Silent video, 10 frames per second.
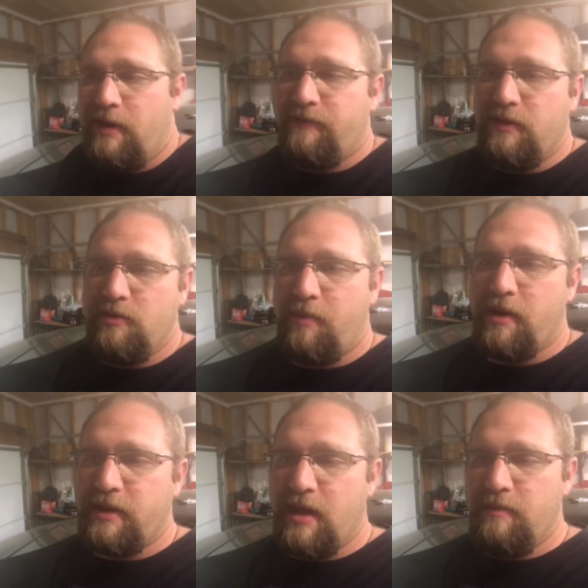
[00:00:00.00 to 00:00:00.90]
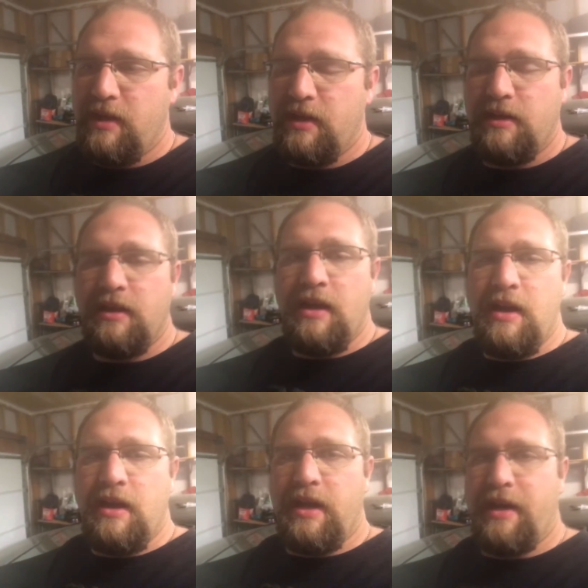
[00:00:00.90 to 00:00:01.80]
wait for the new part to come in.
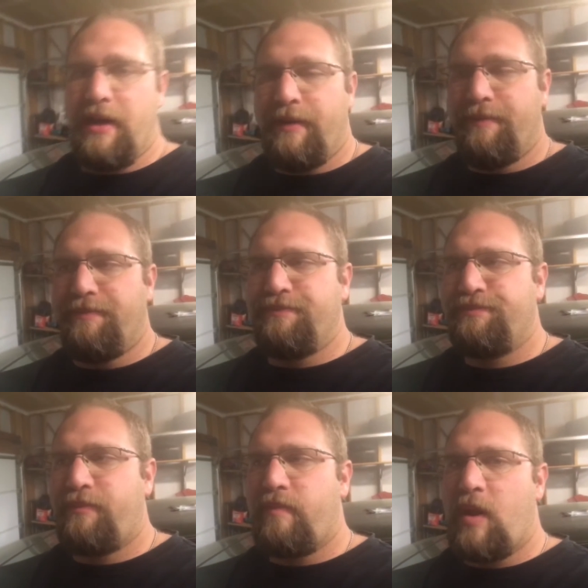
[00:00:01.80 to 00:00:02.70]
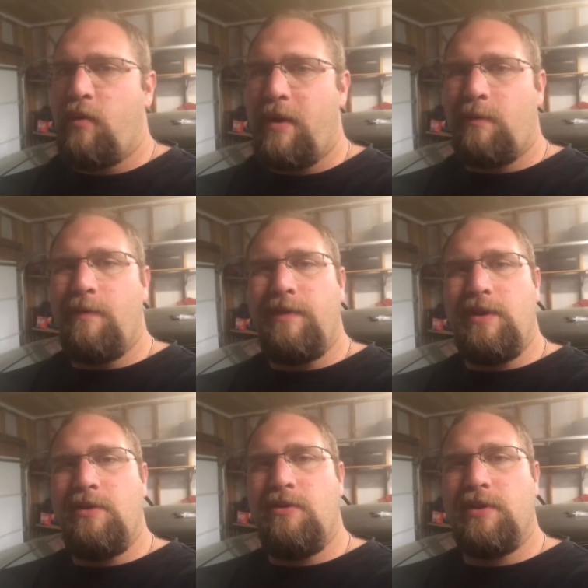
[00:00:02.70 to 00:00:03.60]
Quick
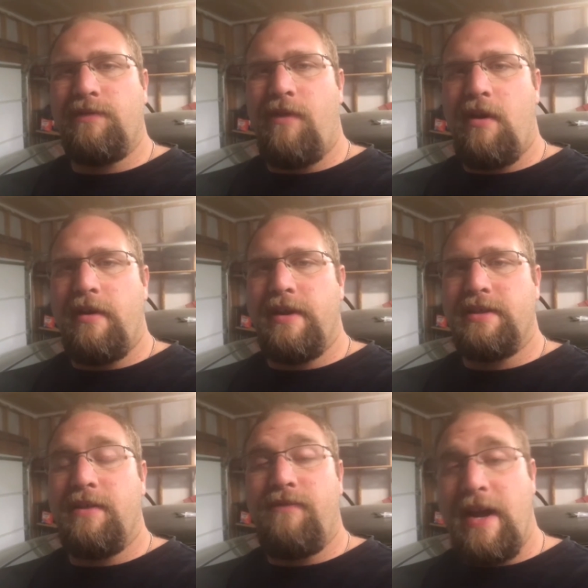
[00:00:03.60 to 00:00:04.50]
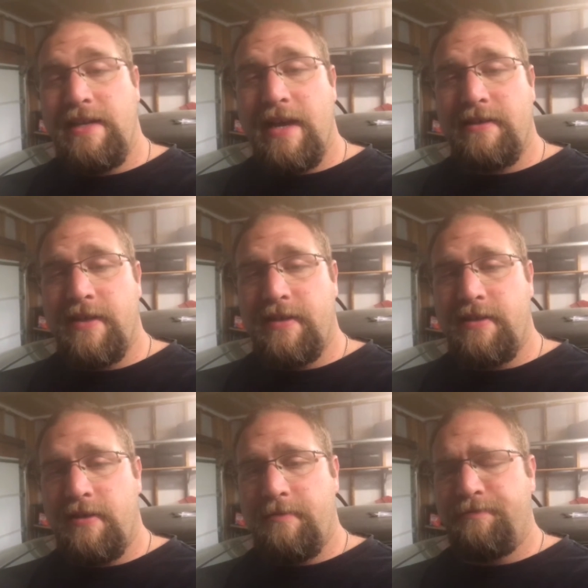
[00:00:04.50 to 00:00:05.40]
review as far as the Phytech
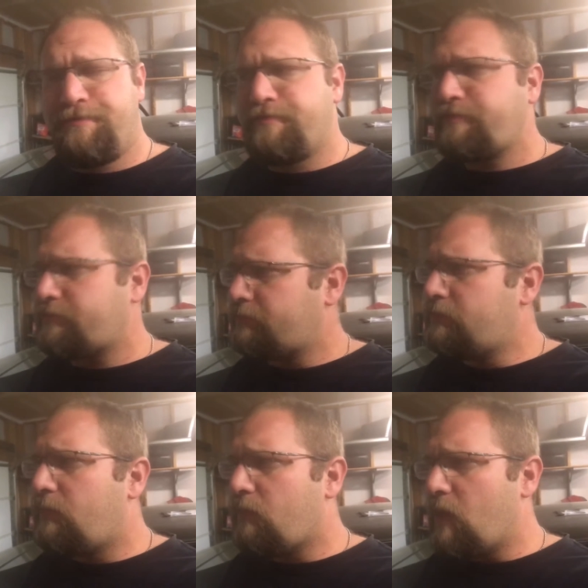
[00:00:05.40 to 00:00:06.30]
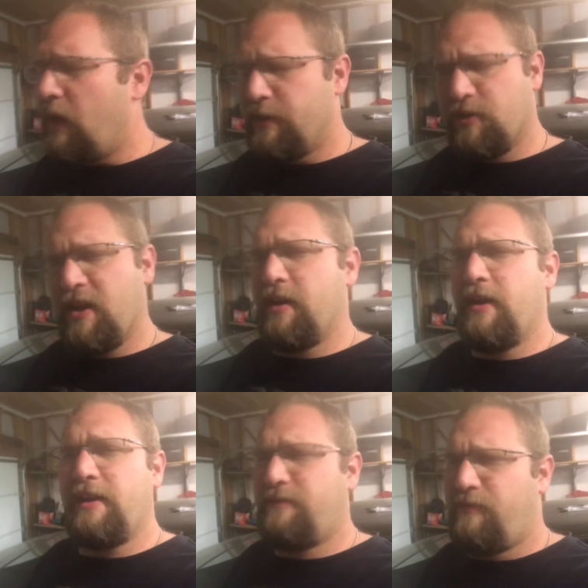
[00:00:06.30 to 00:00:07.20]
system. It's
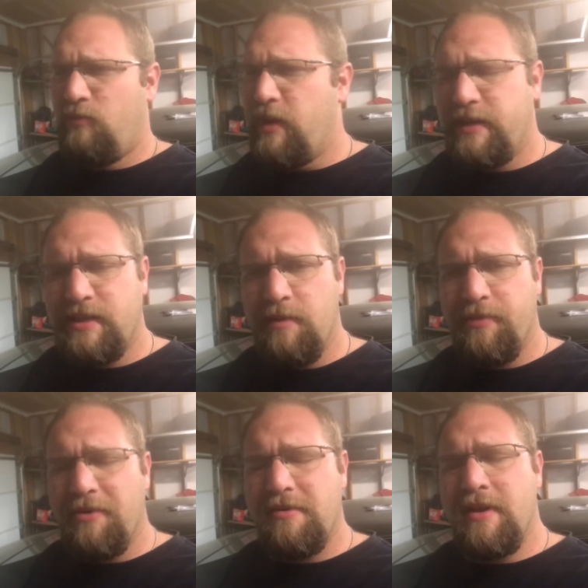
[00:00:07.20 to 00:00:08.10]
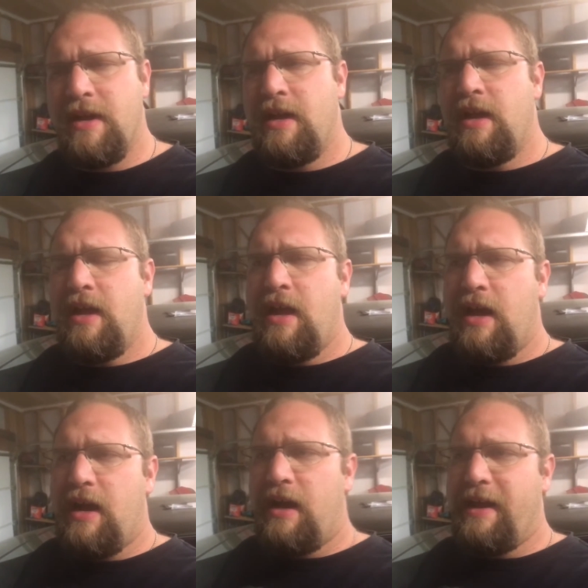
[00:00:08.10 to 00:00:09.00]
really simple.
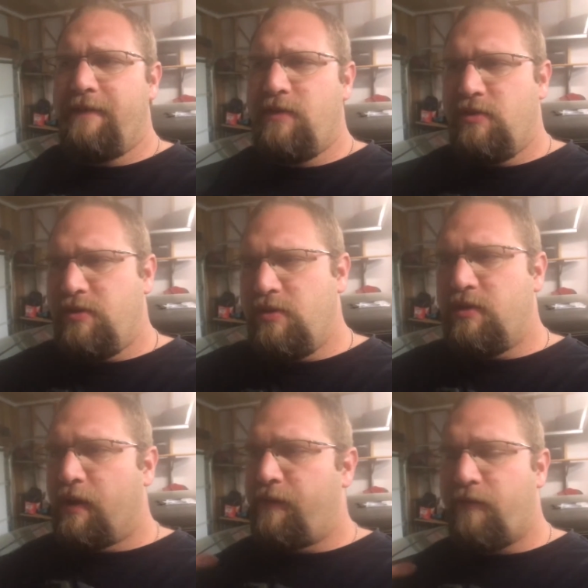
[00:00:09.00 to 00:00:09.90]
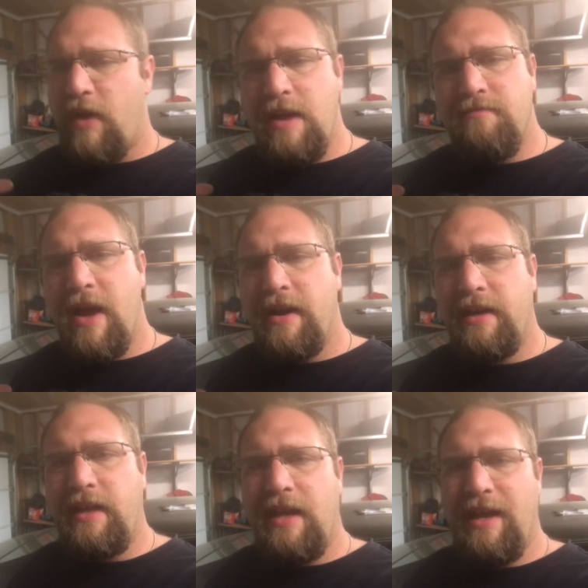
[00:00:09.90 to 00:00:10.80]
If you do their frame
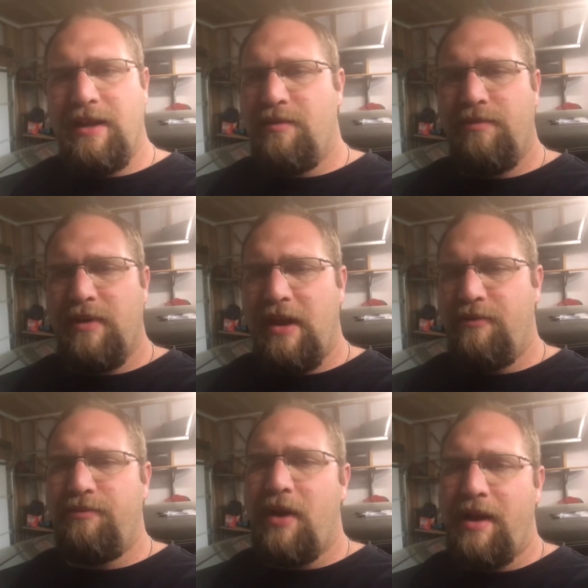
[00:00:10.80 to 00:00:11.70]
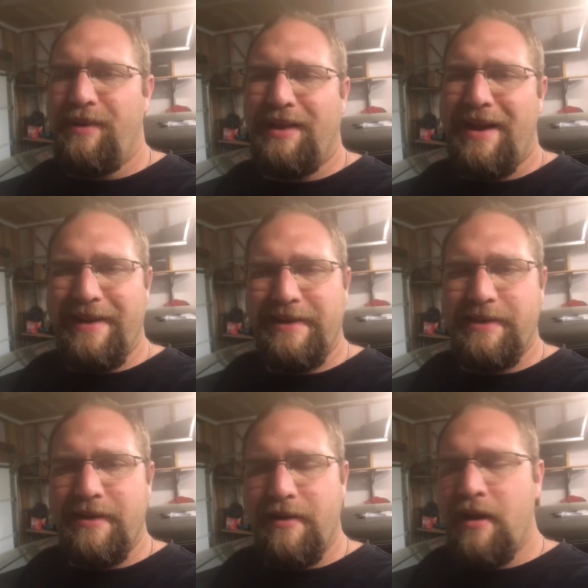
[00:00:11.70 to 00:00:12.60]
mounted kit, it would probably be a lot
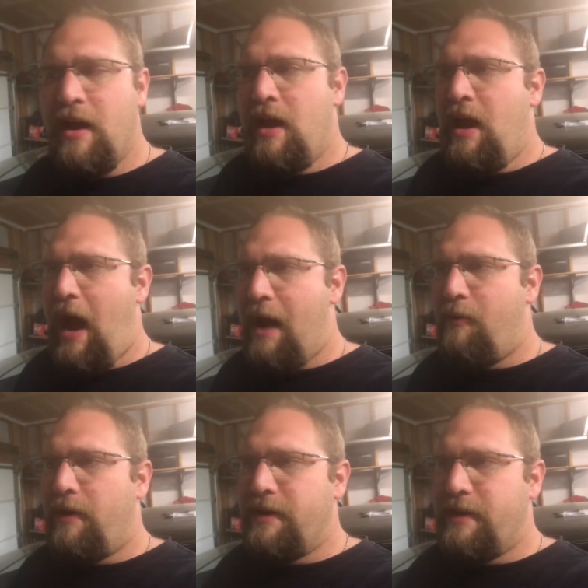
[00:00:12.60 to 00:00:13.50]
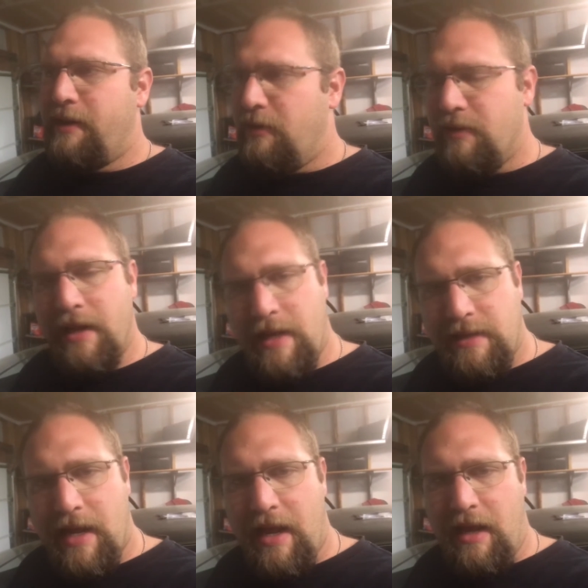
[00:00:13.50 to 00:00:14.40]
easier. I wanted to do the
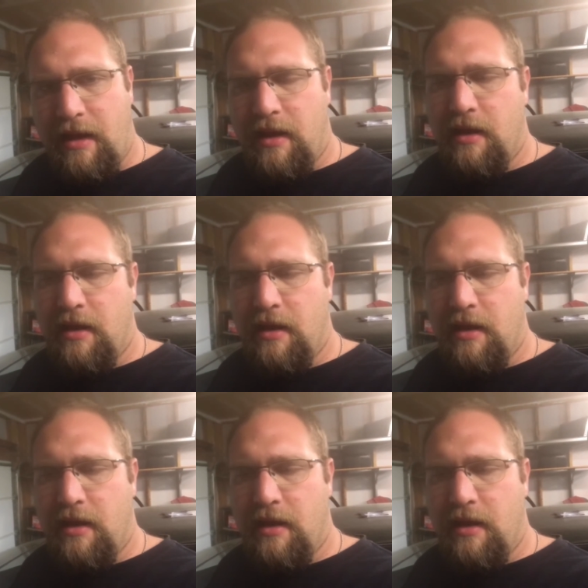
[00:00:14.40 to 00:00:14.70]
in-tank